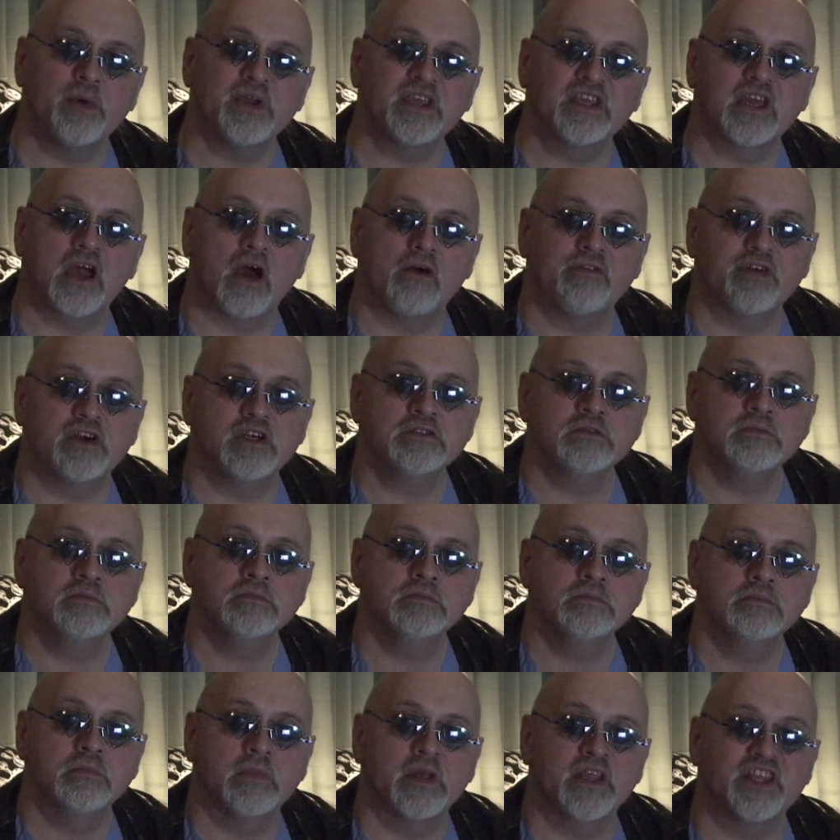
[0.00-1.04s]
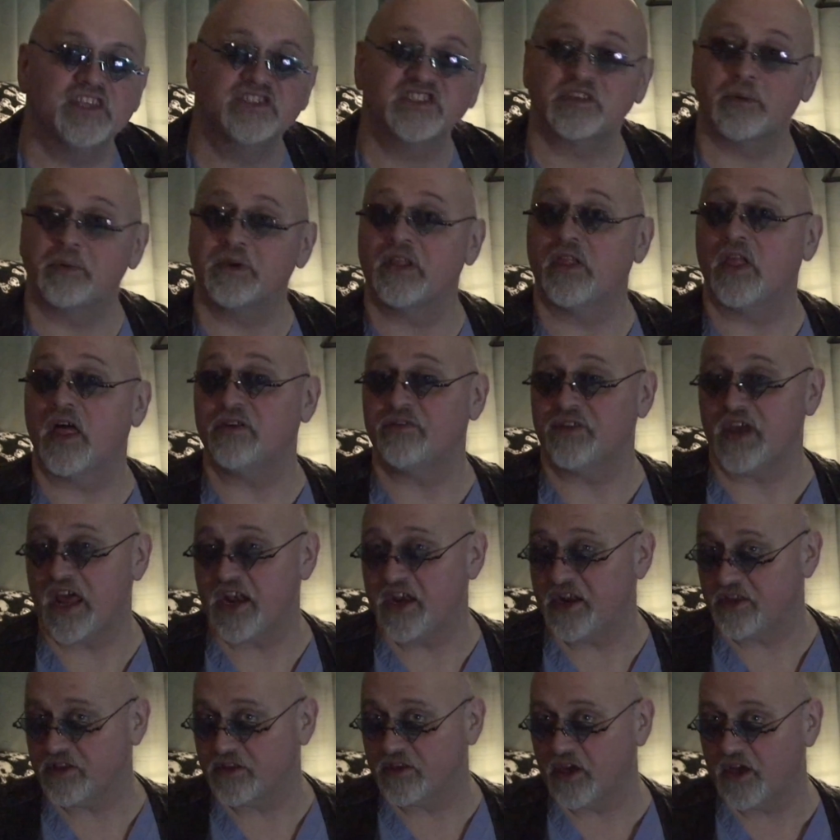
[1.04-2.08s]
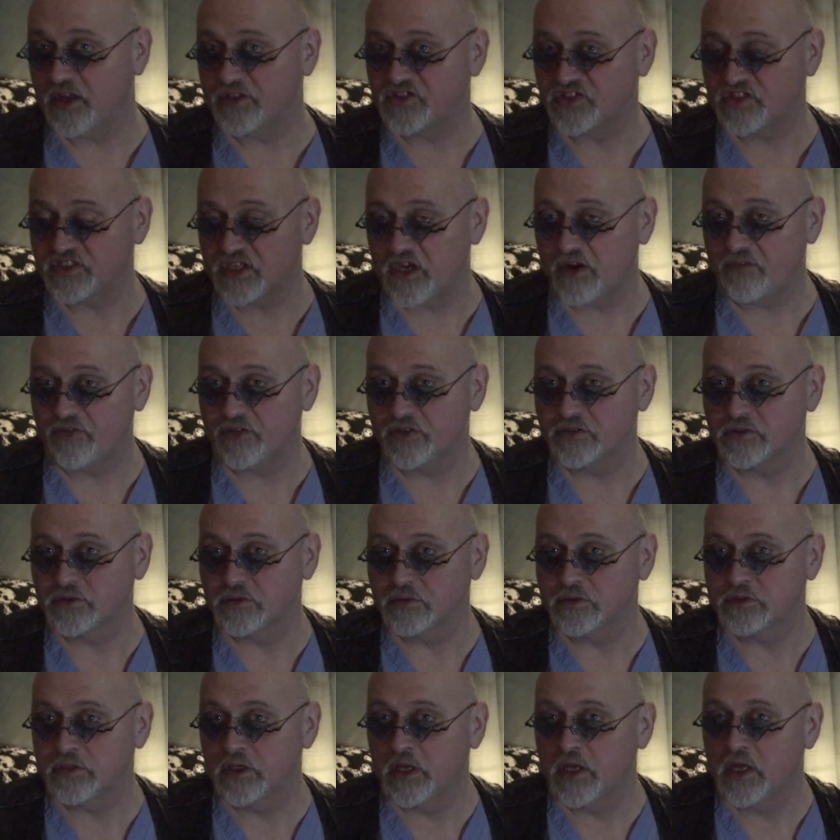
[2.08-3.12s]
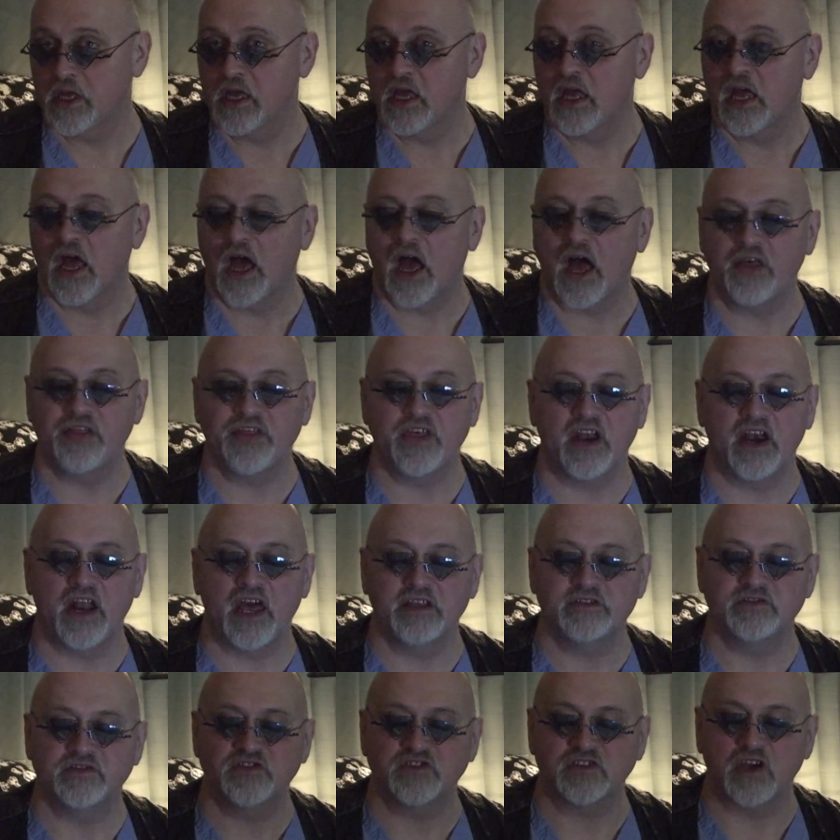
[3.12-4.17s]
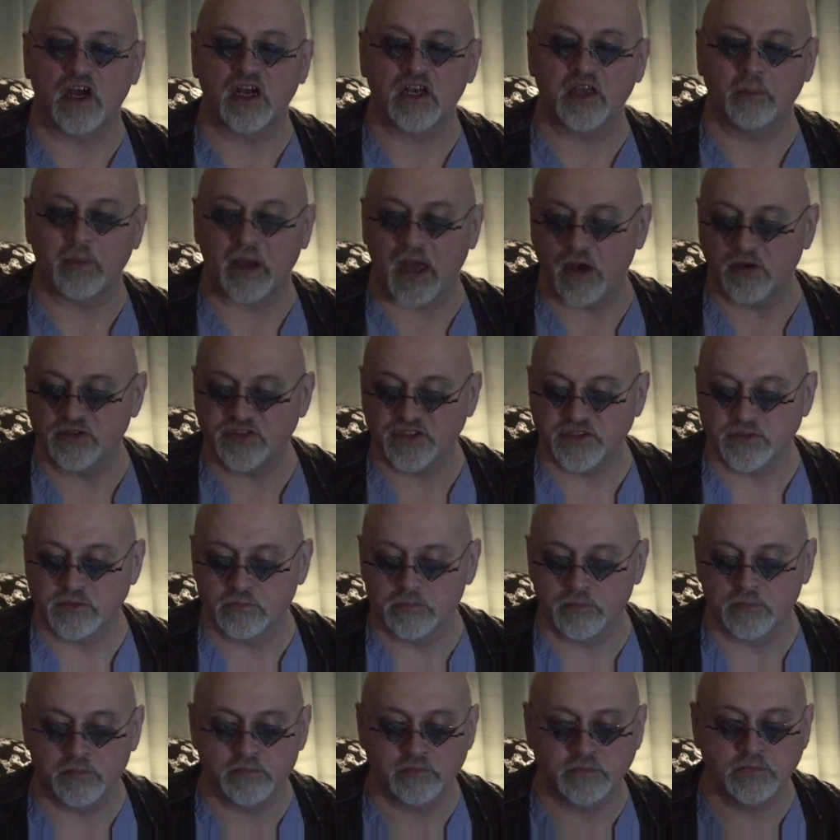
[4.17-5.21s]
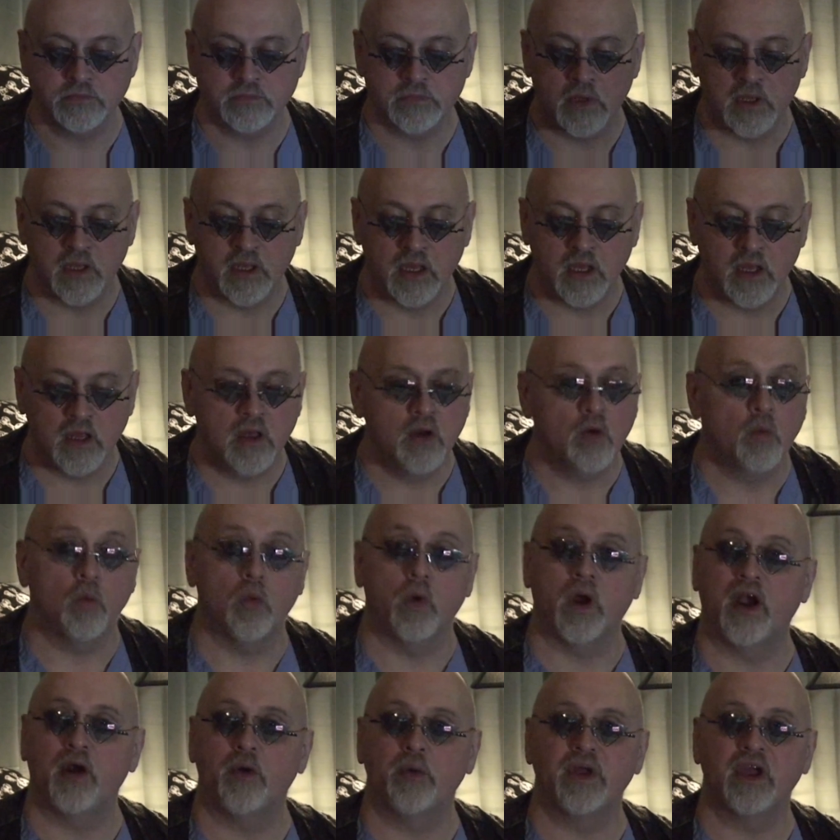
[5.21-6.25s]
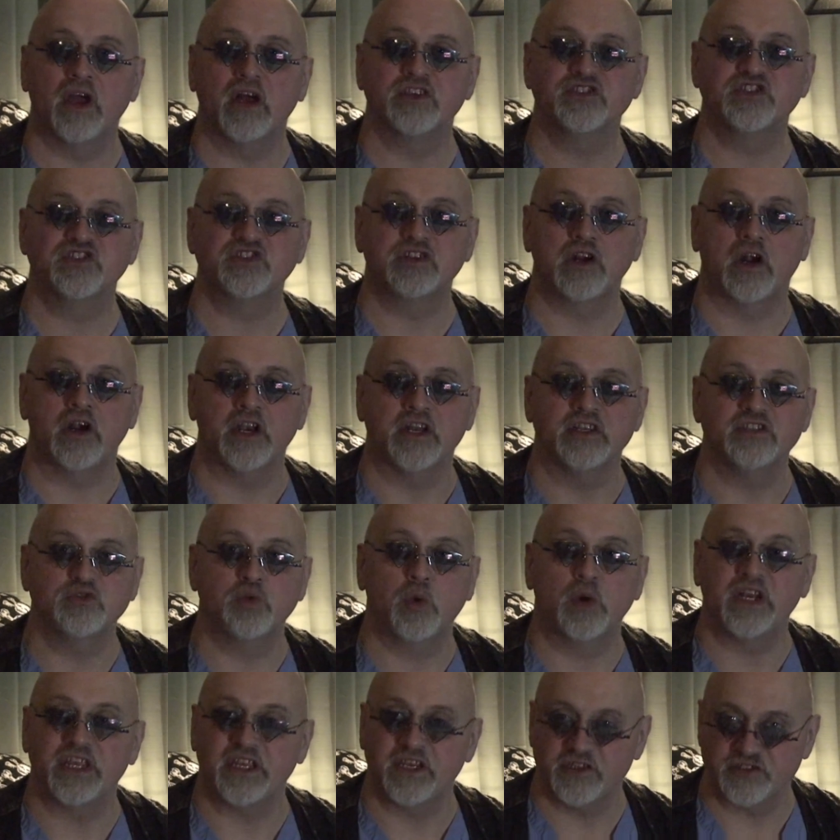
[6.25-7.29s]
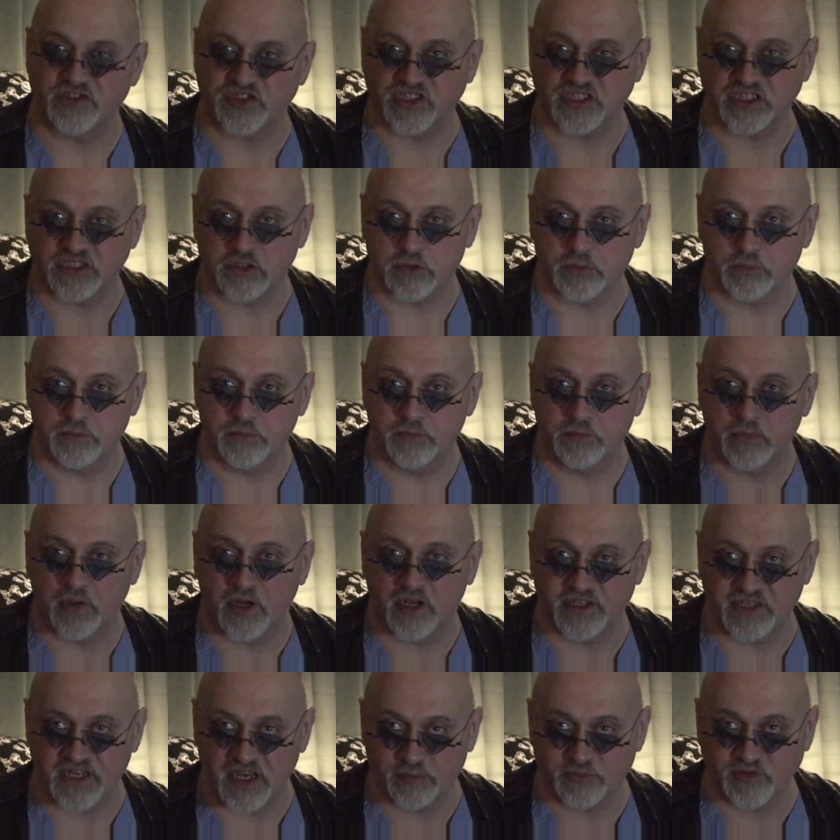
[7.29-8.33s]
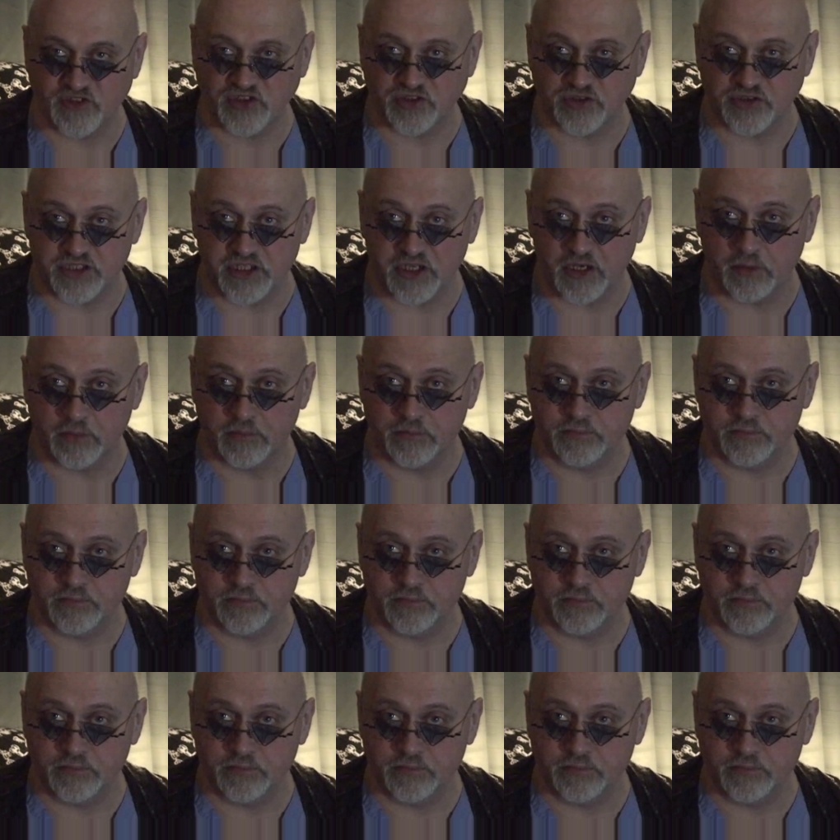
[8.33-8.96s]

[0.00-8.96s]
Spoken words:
we'd cover, and this is going to be a lot of edit and cut stuff. I thought I'd talk about where we all started 20 years ago on Damn Studio.